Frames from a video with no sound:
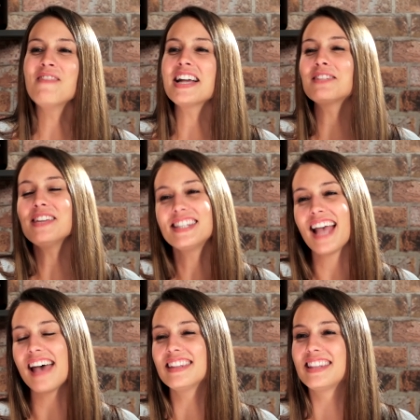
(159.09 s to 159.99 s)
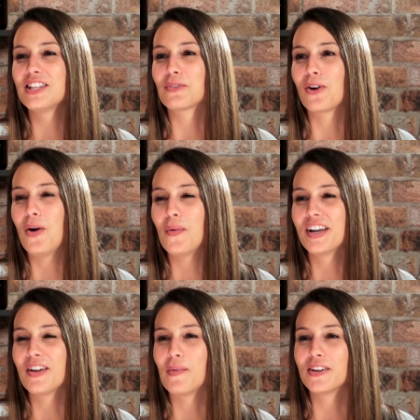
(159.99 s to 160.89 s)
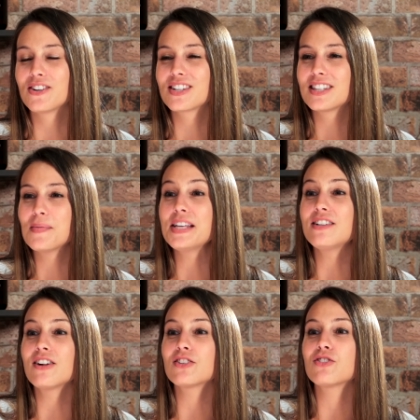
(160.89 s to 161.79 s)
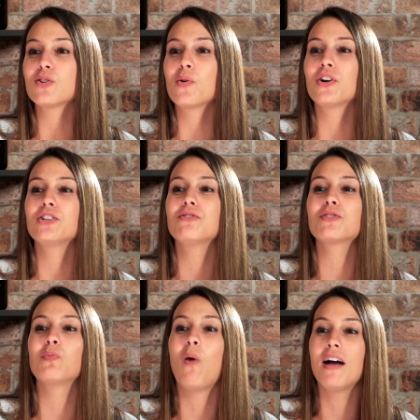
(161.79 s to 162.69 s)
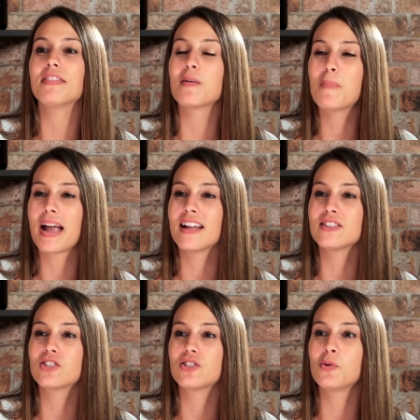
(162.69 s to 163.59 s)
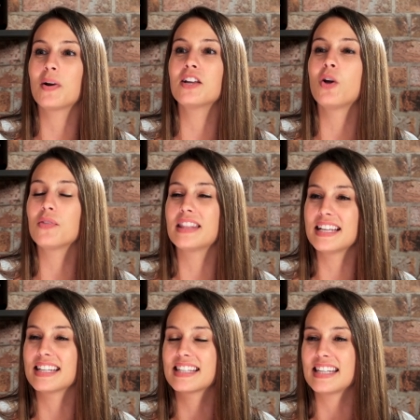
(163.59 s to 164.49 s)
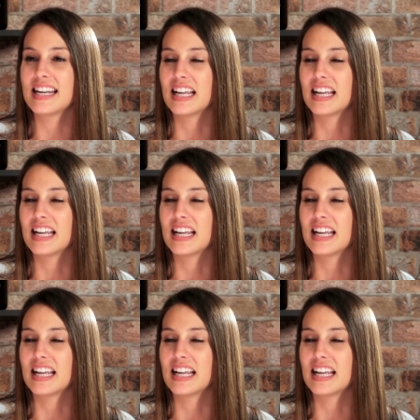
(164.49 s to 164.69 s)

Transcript: it makes sad that these were all one hit wonders because some of these songs are so good. Well, you just want the bands, you want to know that they one succeeded.